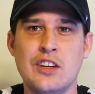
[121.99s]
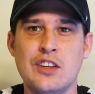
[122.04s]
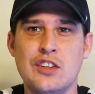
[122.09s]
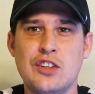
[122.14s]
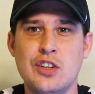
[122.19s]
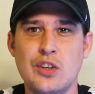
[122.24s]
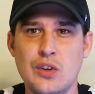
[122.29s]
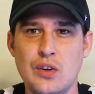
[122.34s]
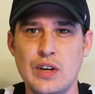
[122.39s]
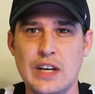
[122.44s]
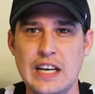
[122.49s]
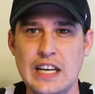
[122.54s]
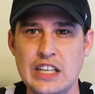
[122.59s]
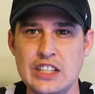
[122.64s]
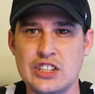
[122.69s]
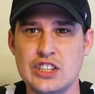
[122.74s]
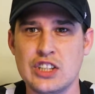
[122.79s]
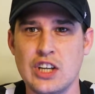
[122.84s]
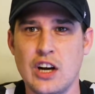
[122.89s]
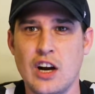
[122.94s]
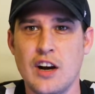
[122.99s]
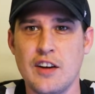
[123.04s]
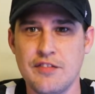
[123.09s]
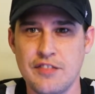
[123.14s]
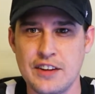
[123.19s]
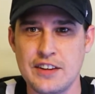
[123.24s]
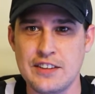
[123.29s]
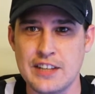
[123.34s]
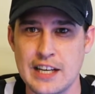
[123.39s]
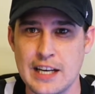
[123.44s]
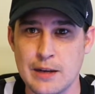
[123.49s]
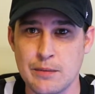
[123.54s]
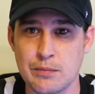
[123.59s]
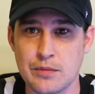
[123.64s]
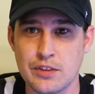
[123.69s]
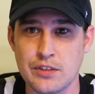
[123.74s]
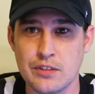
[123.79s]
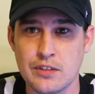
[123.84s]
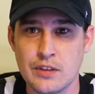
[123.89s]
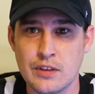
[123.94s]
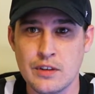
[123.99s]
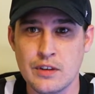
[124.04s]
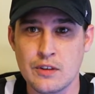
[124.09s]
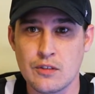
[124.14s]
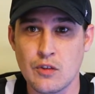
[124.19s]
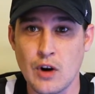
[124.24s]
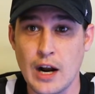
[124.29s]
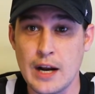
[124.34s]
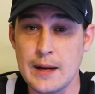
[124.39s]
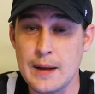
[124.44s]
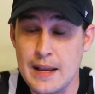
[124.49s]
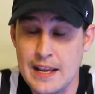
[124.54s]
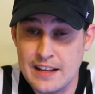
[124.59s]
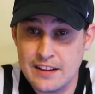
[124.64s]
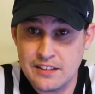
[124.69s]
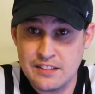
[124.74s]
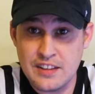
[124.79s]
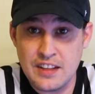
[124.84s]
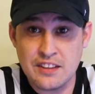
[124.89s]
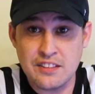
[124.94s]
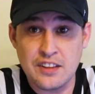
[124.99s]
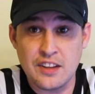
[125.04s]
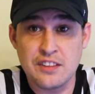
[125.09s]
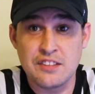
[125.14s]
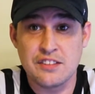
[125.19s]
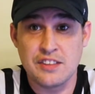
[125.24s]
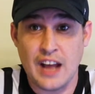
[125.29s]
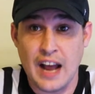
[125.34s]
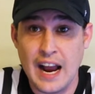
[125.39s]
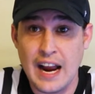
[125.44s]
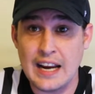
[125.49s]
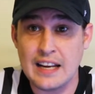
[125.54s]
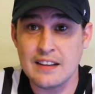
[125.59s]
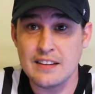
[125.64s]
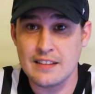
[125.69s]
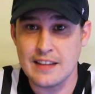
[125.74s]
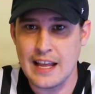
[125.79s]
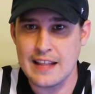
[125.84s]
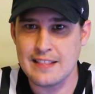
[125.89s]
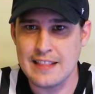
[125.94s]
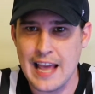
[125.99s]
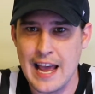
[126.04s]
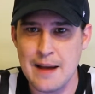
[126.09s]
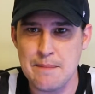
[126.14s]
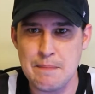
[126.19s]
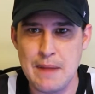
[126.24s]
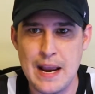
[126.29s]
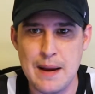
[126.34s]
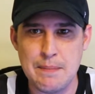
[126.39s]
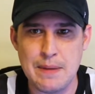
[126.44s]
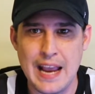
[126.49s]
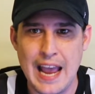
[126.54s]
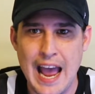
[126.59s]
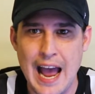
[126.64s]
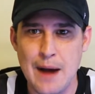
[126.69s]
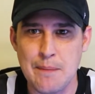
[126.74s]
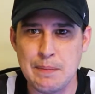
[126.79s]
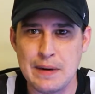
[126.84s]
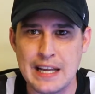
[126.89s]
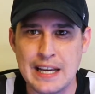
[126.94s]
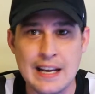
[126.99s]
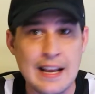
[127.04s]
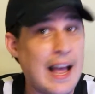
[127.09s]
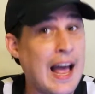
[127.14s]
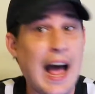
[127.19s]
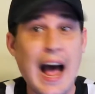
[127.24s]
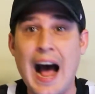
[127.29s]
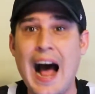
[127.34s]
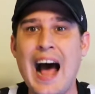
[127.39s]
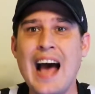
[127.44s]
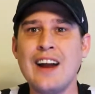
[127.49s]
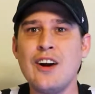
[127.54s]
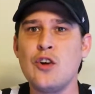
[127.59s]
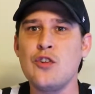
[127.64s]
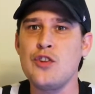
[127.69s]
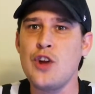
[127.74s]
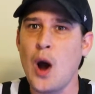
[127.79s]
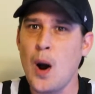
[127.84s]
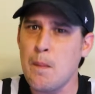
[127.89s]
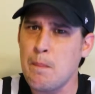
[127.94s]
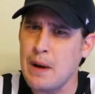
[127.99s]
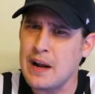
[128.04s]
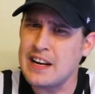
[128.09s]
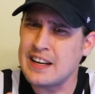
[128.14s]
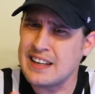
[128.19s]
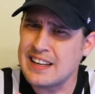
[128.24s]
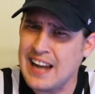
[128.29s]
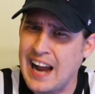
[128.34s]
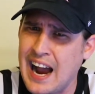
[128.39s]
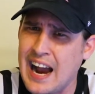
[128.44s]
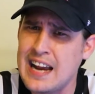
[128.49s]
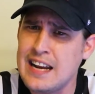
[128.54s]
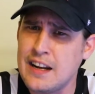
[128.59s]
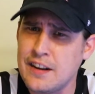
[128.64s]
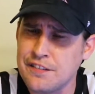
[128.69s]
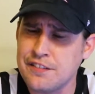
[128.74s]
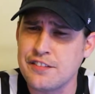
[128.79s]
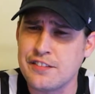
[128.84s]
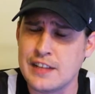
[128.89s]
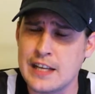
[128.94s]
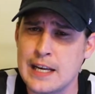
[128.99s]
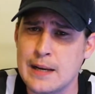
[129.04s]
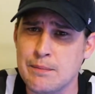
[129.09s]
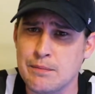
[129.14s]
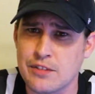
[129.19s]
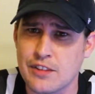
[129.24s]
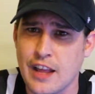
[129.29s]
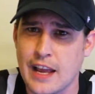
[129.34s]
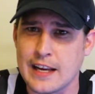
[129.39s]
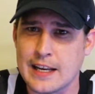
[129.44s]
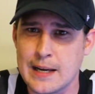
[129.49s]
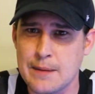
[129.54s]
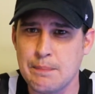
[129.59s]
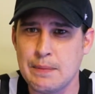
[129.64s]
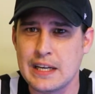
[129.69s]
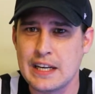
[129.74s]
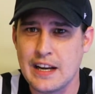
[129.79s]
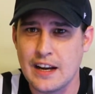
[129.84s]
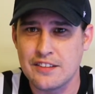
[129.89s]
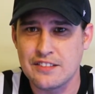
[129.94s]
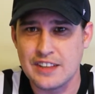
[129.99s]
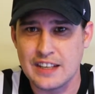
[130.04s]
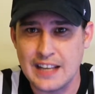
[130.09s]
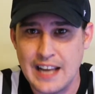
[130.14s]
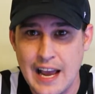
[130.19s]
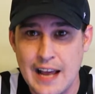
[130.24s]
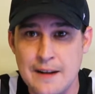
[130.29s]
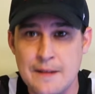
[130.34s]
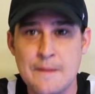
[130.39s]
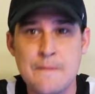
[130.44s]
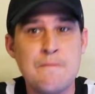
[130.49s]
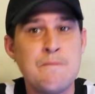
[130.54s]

to each of the teams, right? Is this a sign that that may be happening? I don't know, but it kind of seems like it, because again,